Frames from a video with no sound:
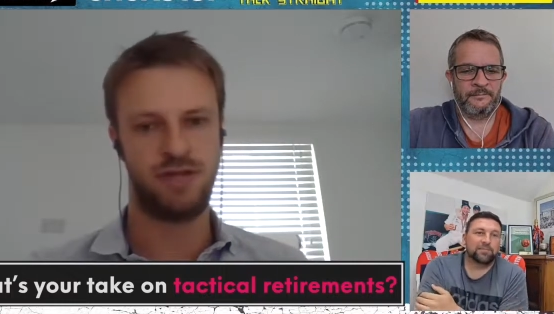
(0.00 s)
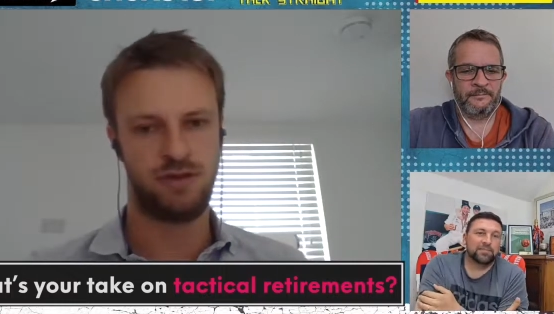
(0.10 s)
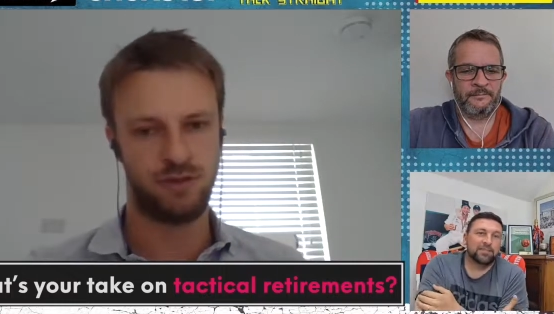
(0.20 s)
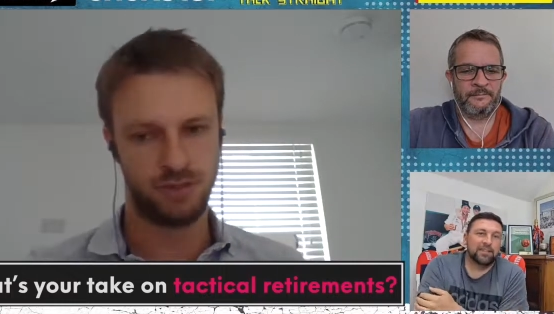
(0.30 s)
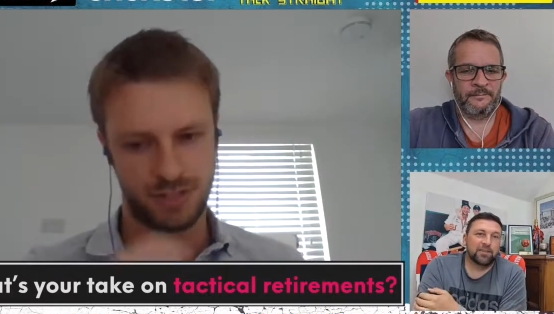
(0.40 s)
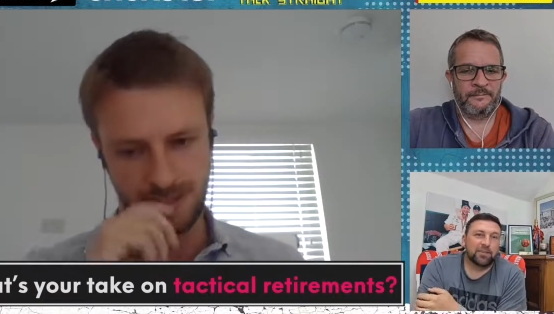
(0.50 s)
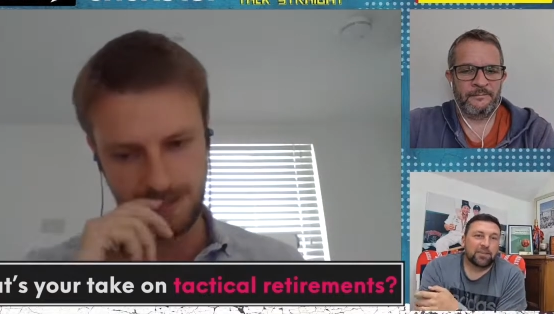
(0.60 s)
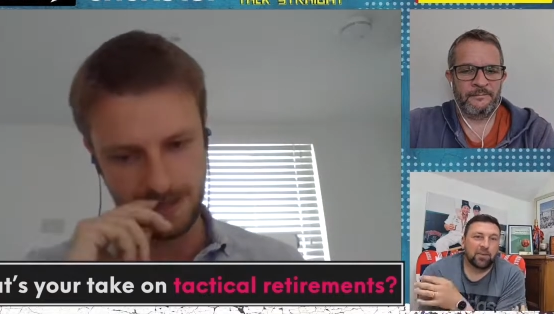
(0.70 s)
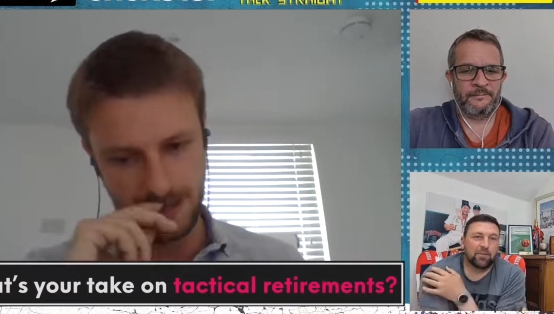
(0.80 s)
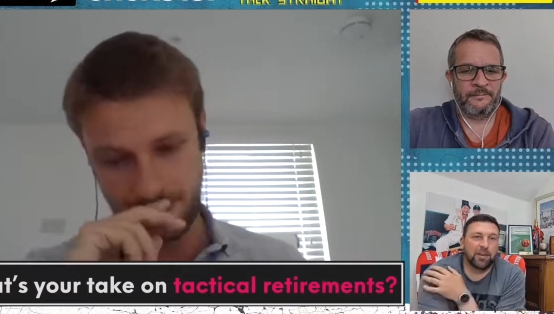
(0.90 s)
Speaker 1: you can also. It's up,
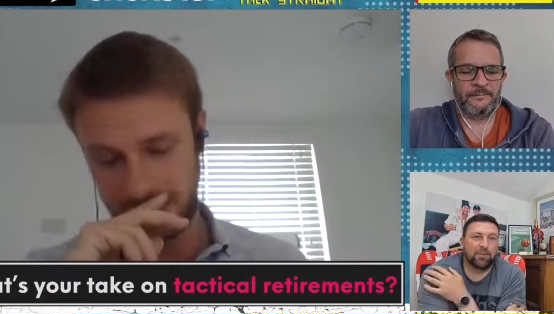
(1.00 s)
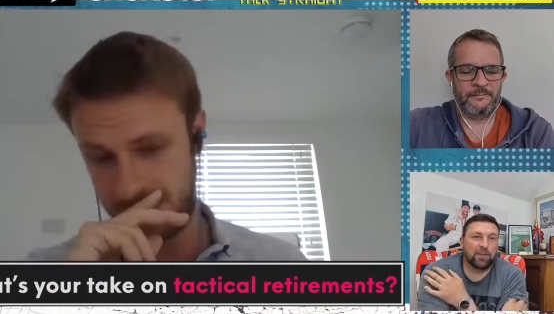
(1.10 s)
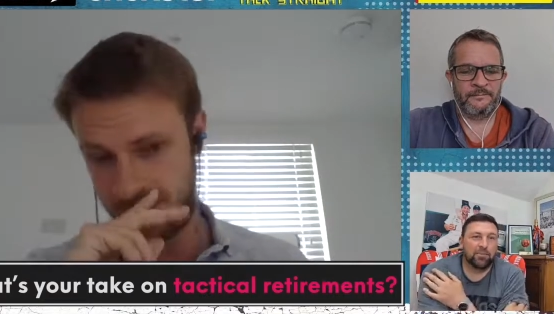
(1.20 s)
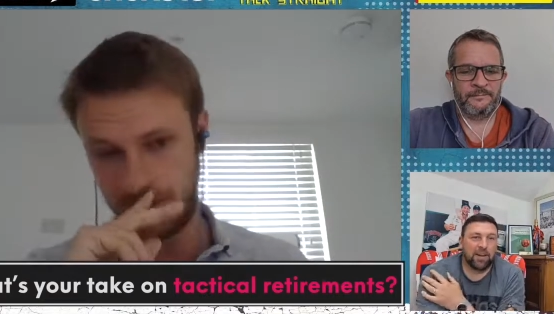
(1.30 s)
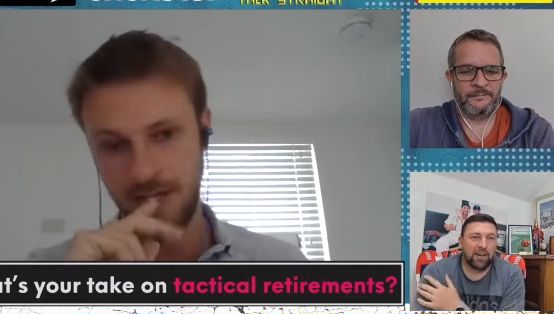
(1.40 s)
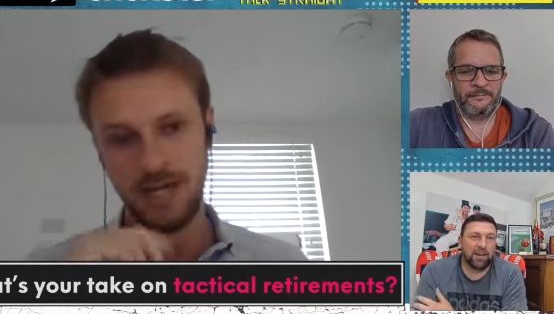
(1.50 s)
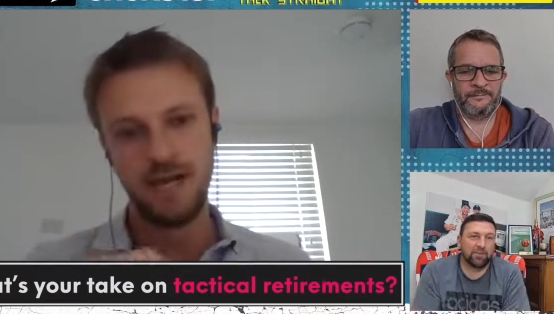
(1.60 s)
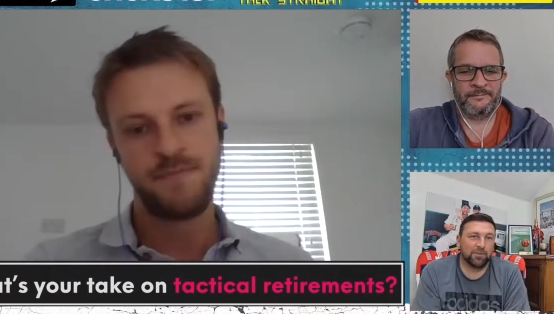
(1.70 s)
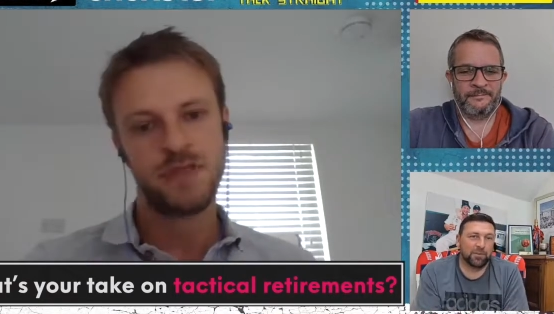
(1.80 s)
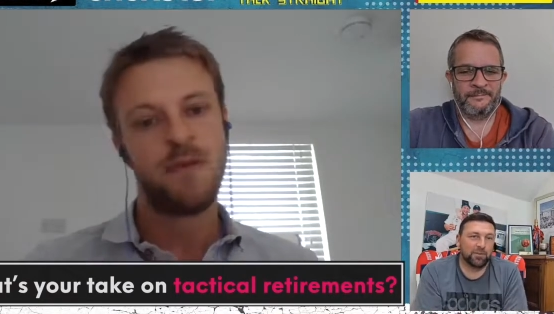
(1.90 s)
up there with a
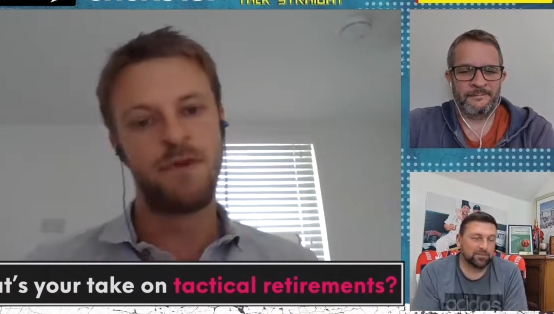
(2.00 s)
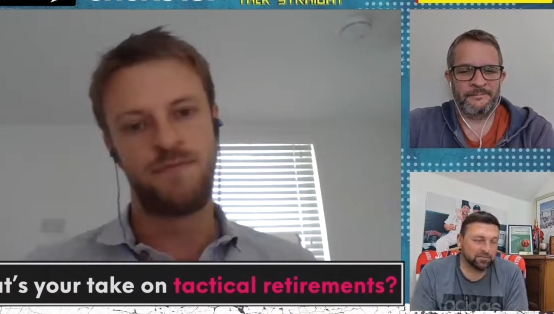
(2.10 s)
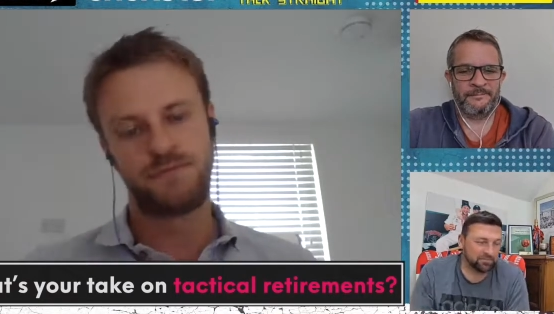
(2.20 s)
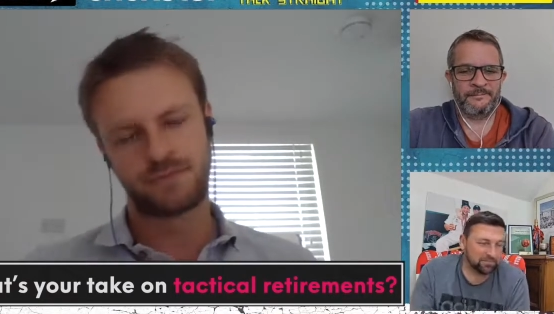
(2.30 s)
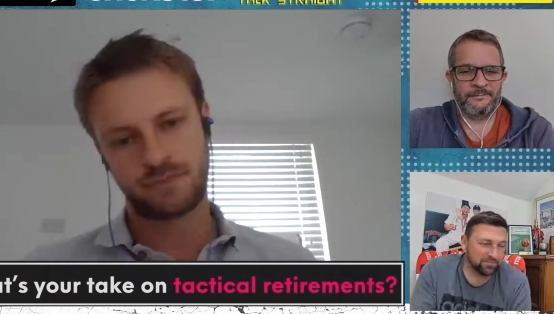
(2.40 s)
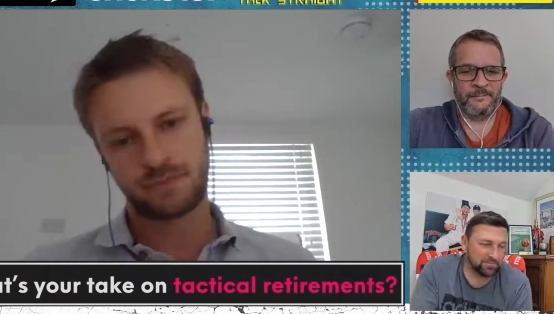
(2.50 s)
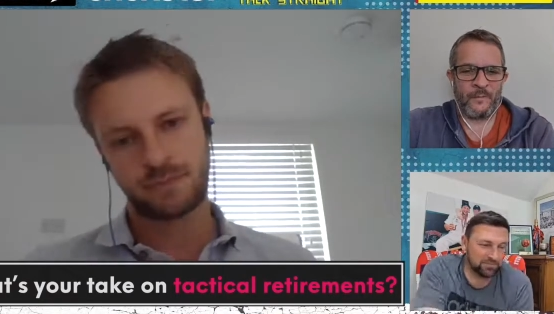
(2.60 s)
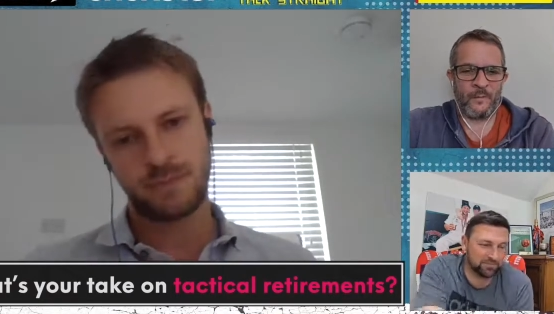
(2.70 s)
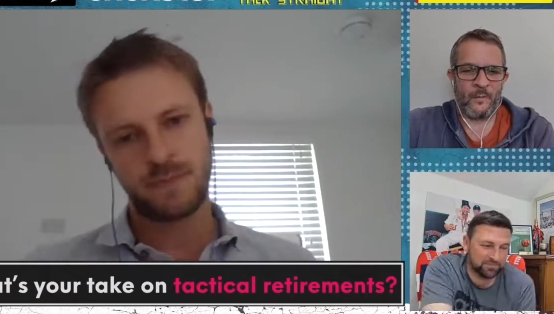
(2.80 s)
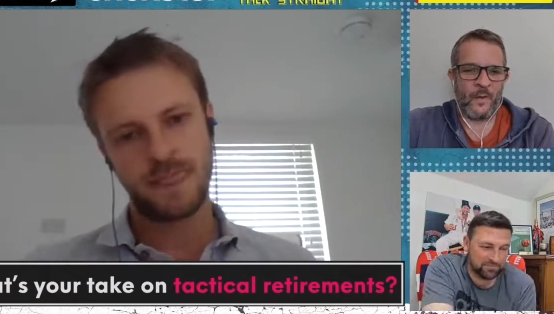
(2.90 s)
Mankad.
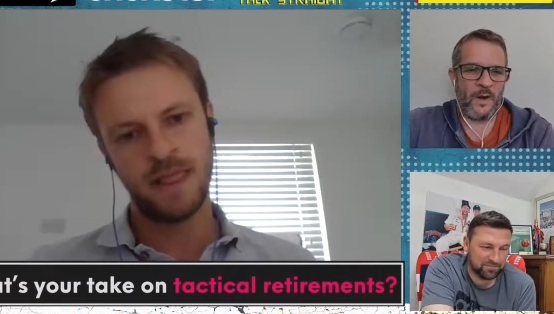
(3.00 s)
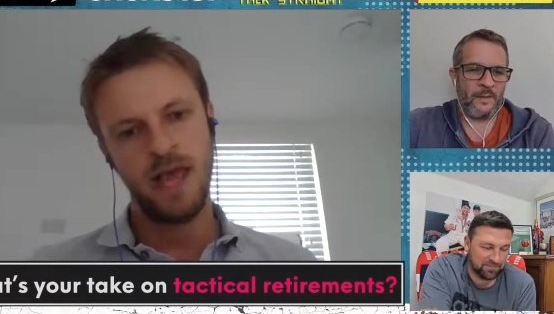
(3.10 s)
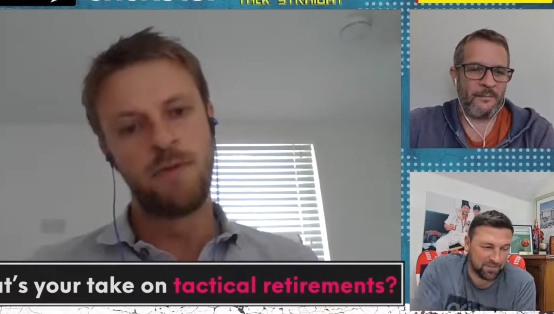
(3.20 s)
Well,